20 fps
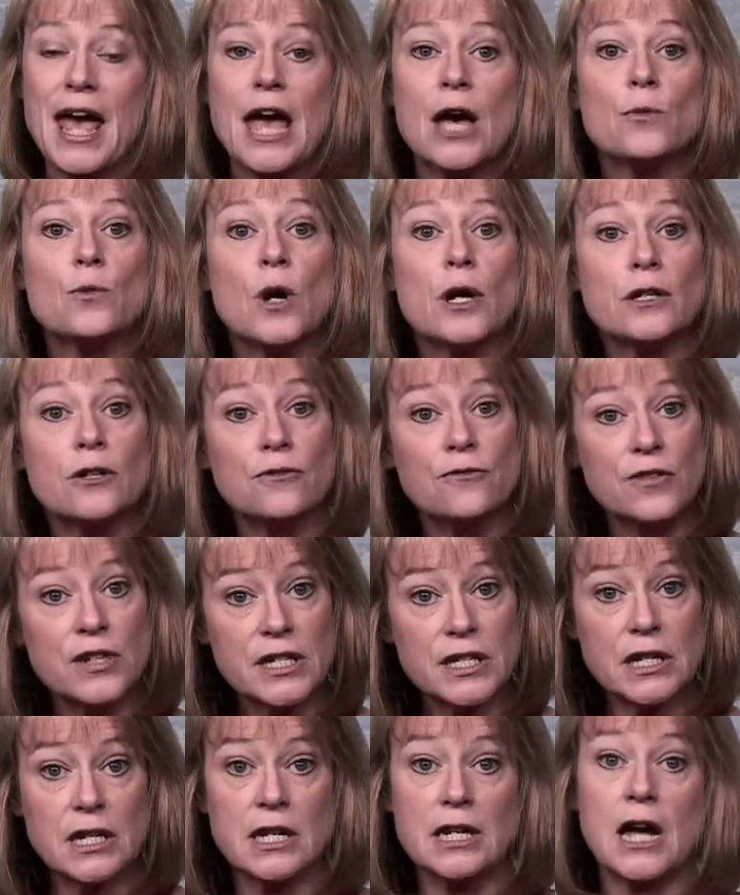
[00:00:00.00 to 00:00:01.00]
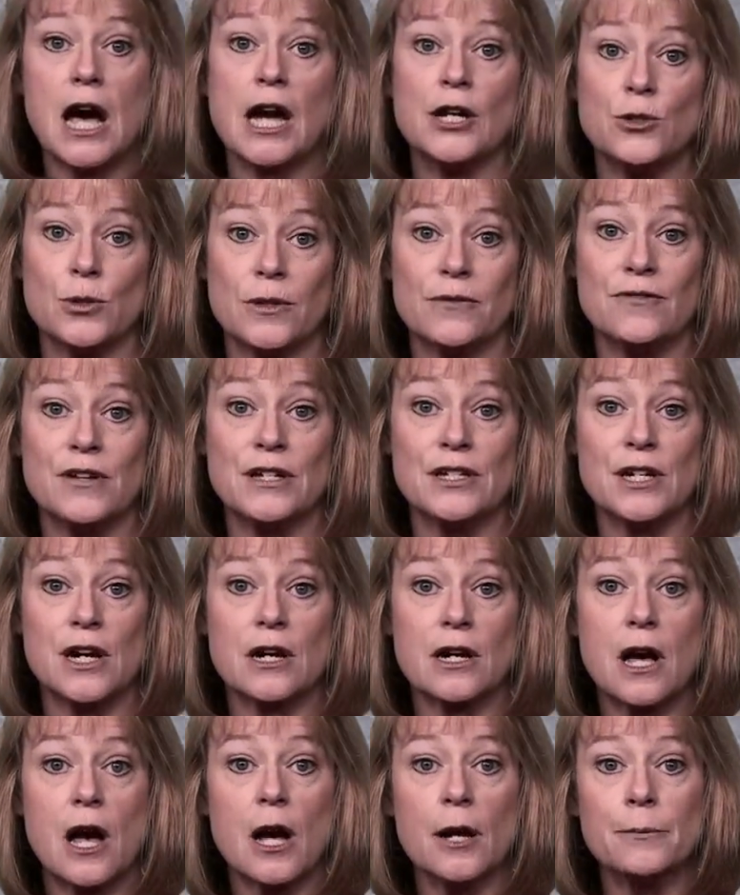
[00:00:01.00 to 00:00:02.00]
And while you're visiting
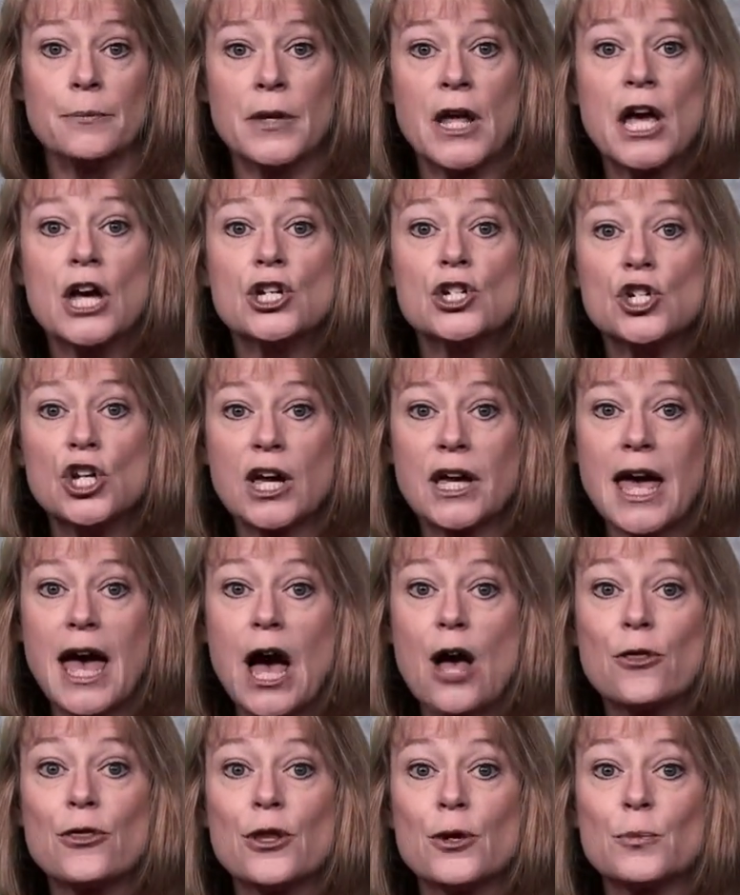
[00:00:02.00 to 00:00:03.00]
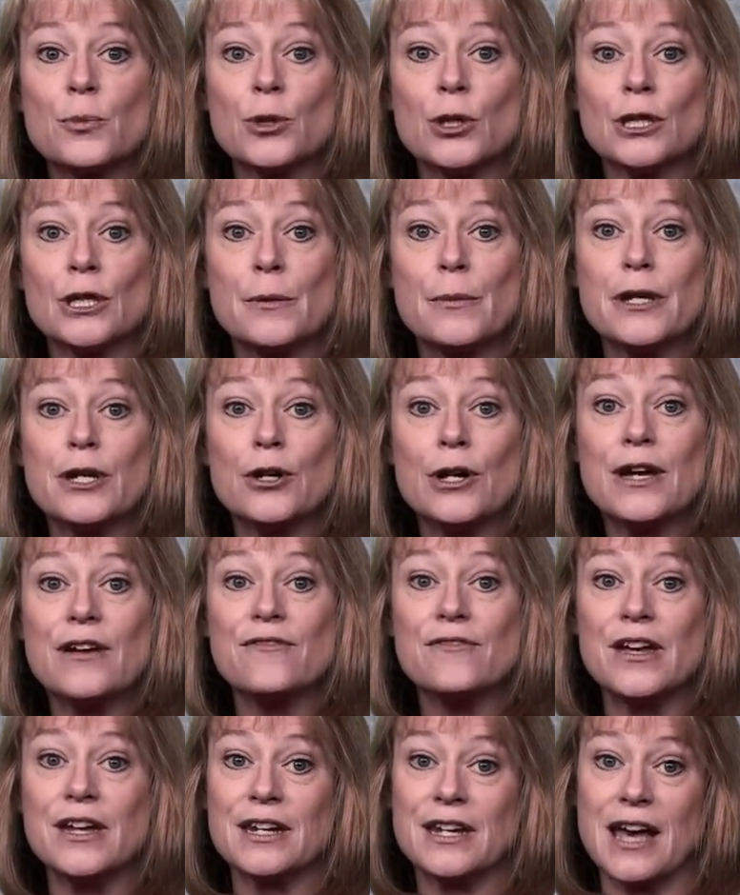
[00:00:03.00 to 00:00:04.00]
hydroevent.com, check out the preliminary
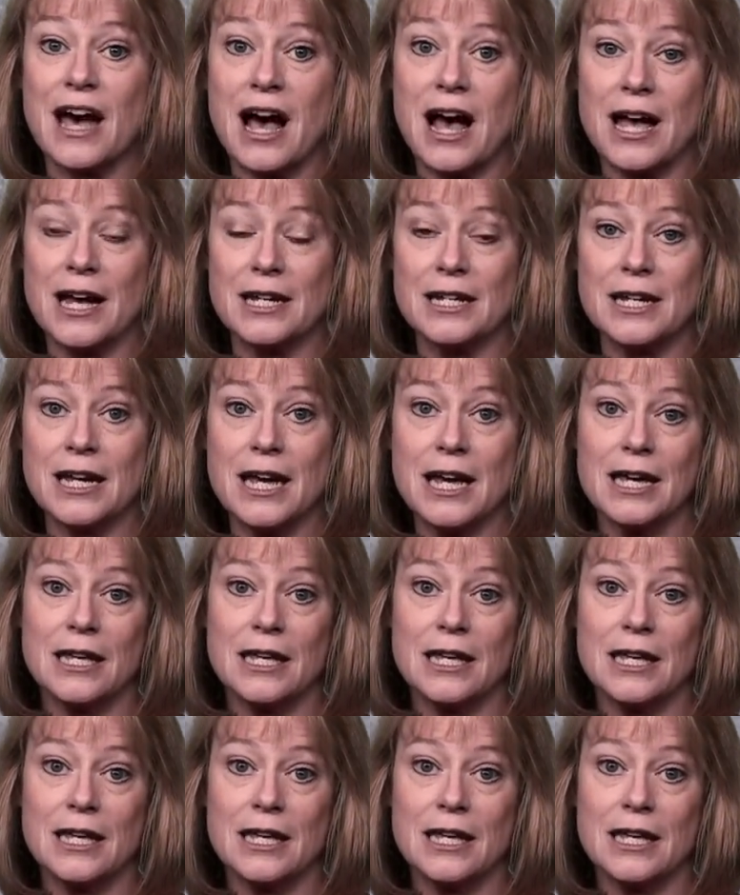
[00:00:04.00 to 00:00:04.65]
event guide.